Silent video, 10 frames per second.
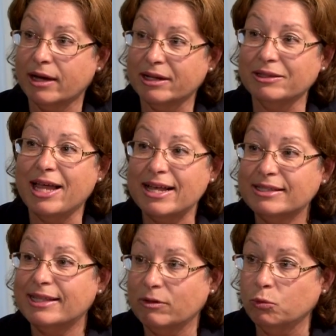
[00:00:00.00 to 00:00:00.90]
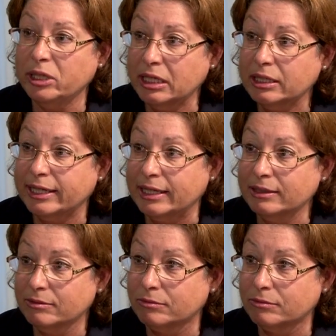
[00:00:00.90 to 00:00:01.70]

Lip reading: on a less than weekly